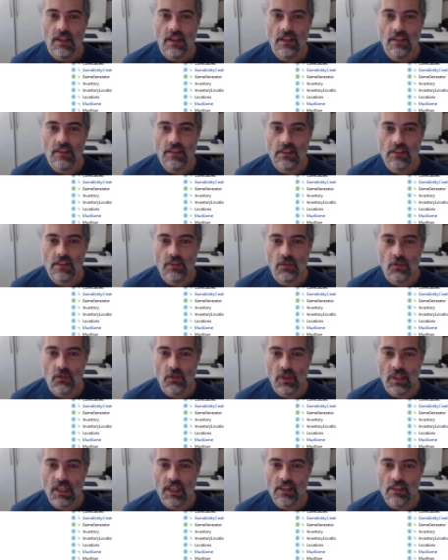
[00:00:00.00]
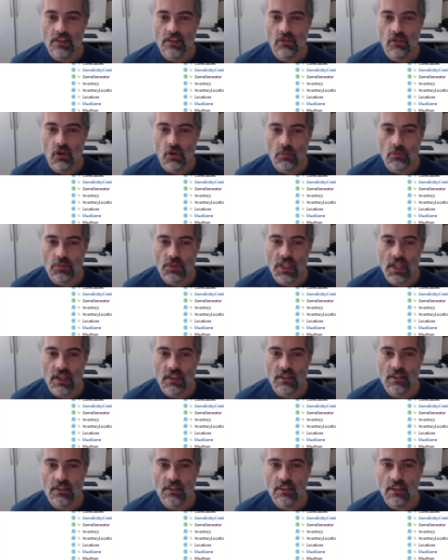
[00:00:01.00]
And this location
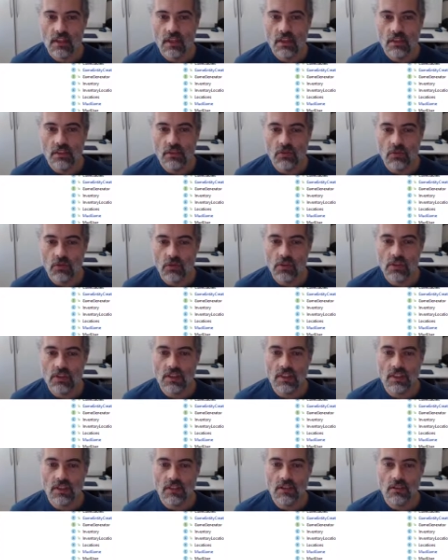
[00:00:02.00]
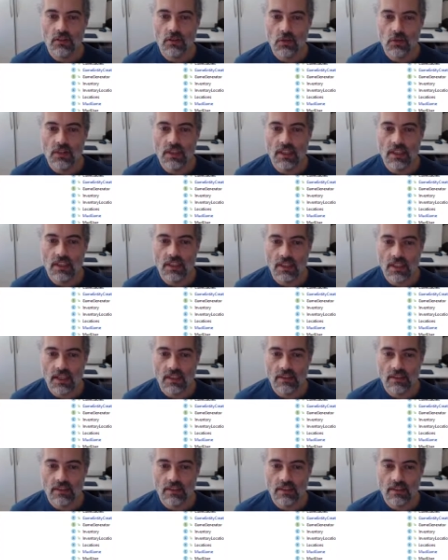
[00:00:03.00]
objects looks like a good
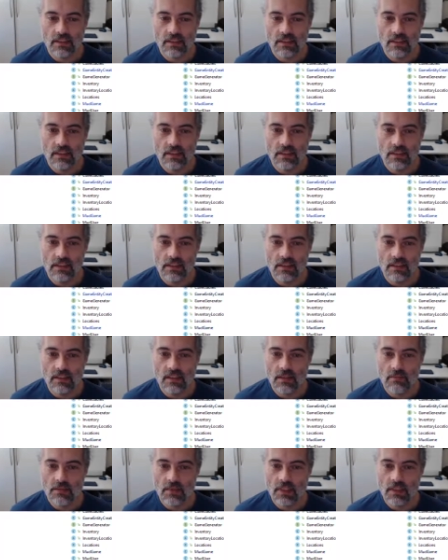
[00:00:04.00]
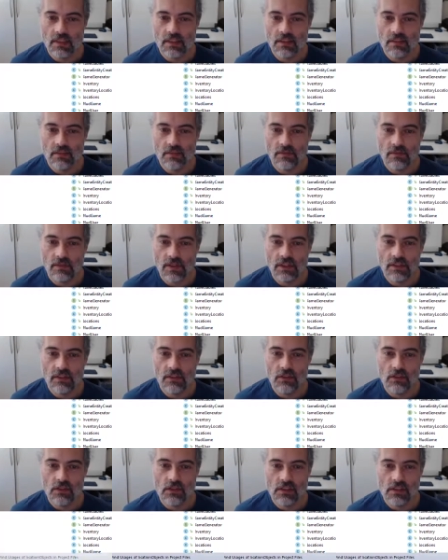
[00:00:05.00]
candidate. So let me find
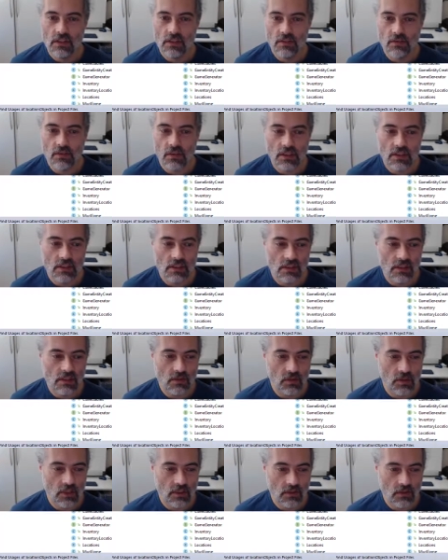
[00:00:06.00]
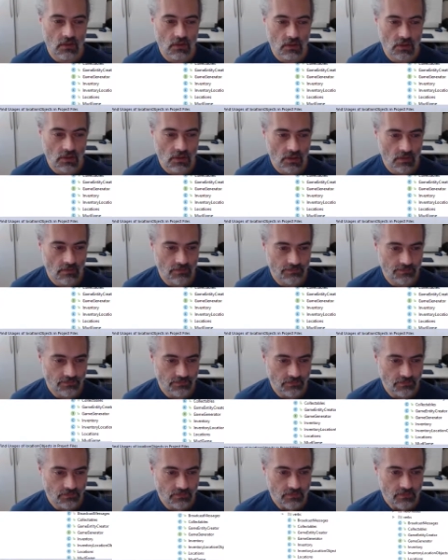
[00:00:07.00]
the usages first, see where that's used.
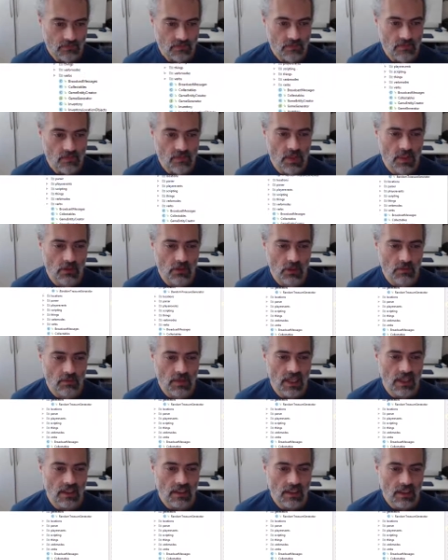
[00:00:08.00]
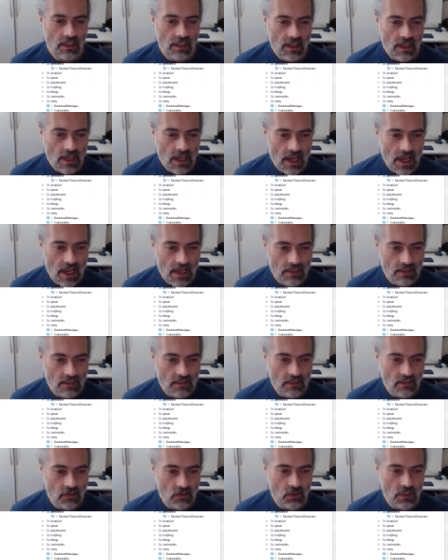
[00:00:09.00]
So I'm adding
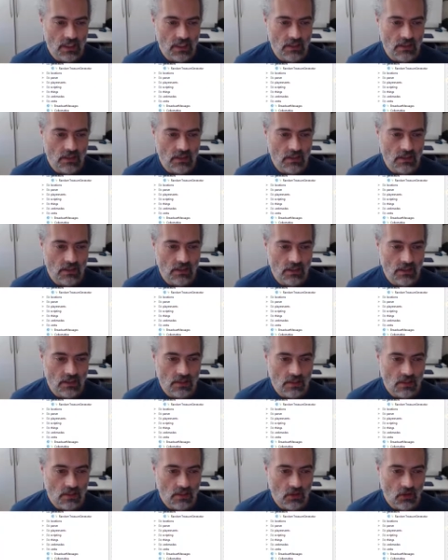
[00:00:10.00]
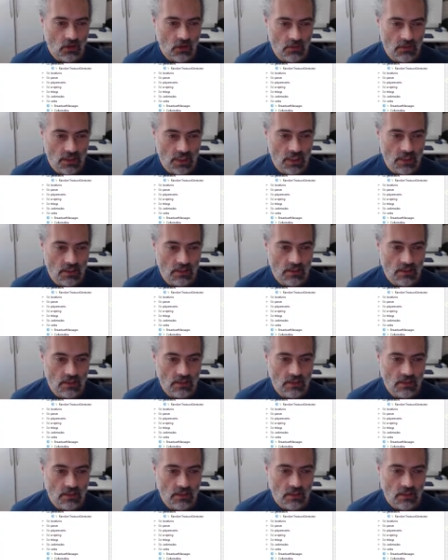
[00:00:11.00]
in locations, objects.